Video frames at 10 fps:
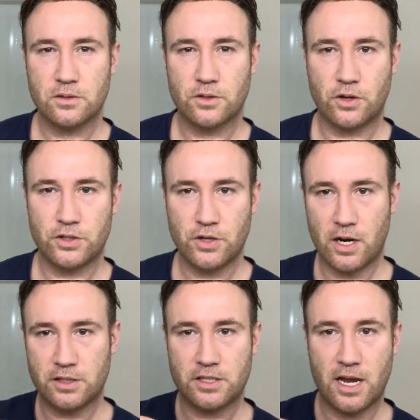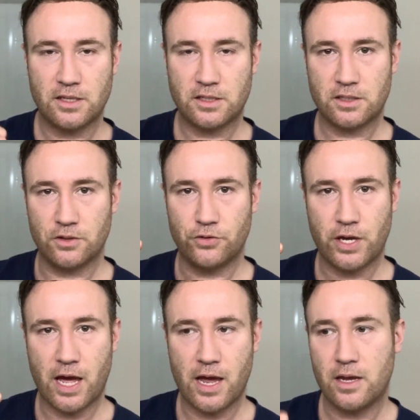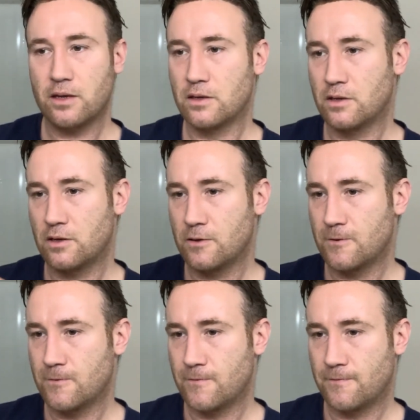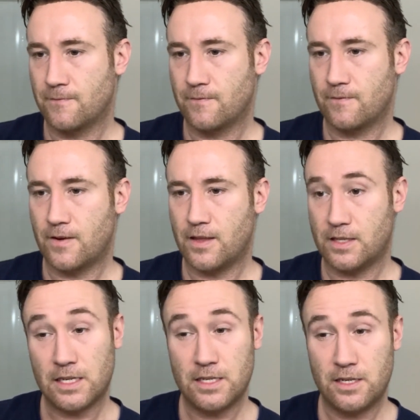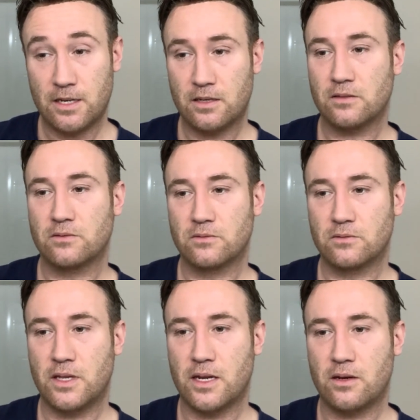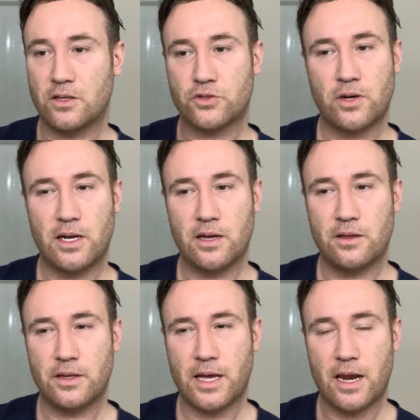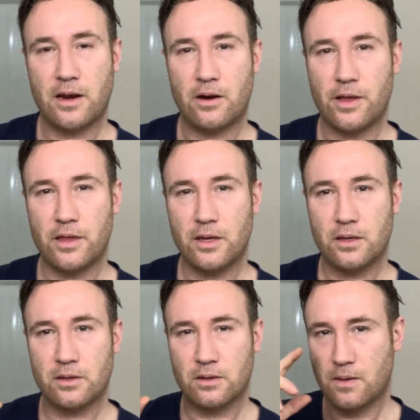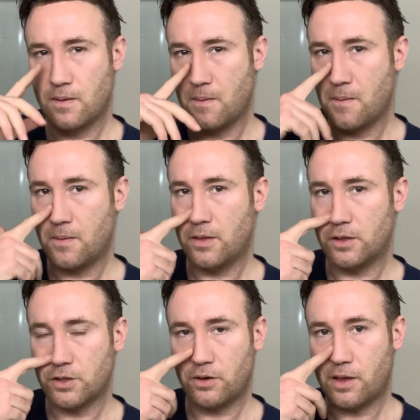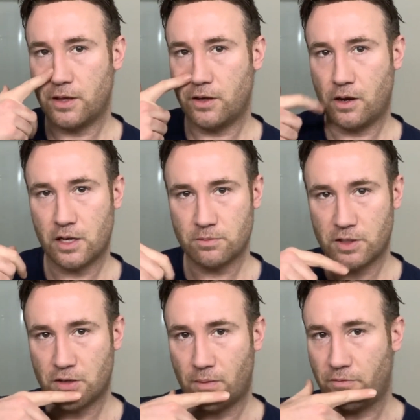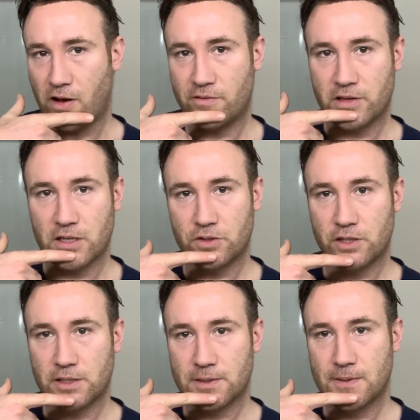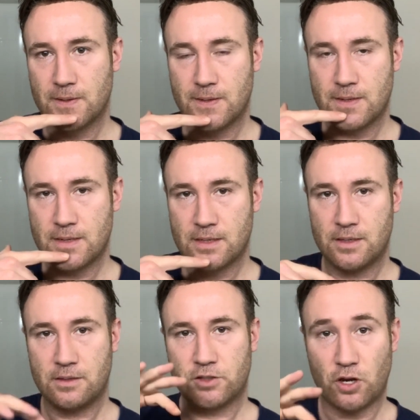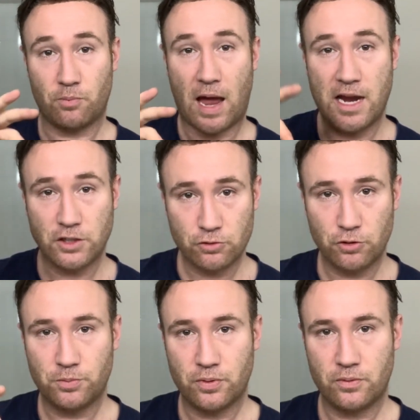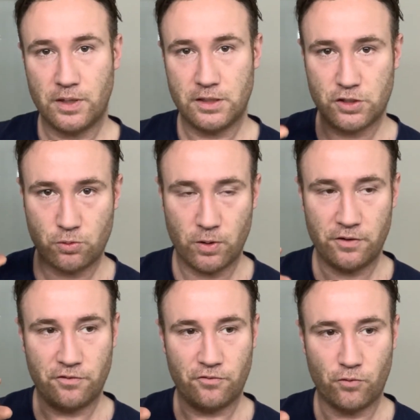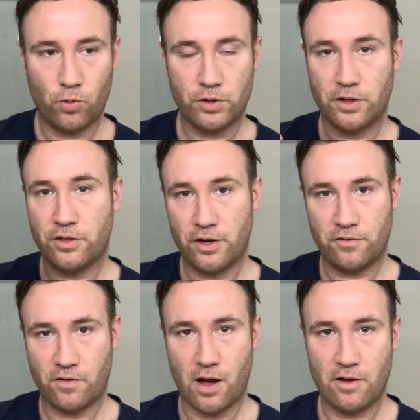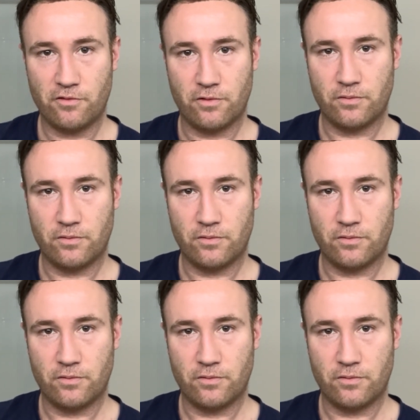So it goes United States, UK, I think it's India, then Australia and Canada, I think. So I think you guys are my top 5 countries. Top age group is 24 to 35.